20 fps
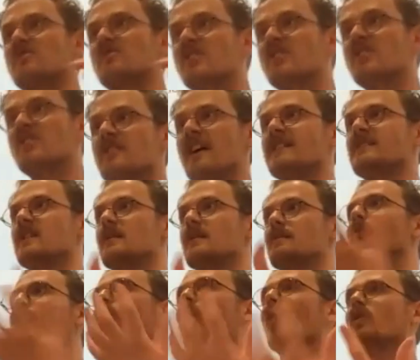
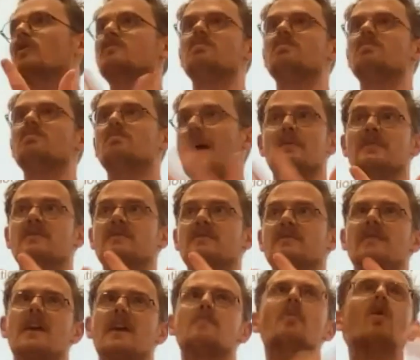synthesizing more
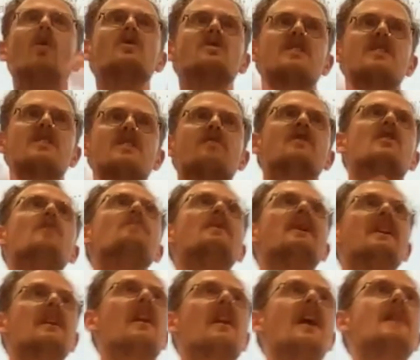papers, like more different
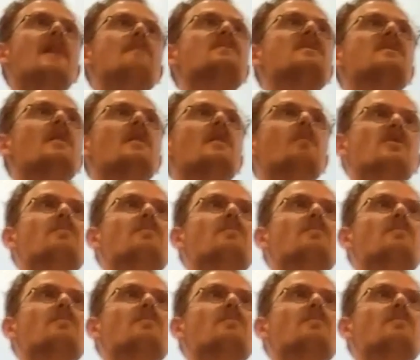competing claims, and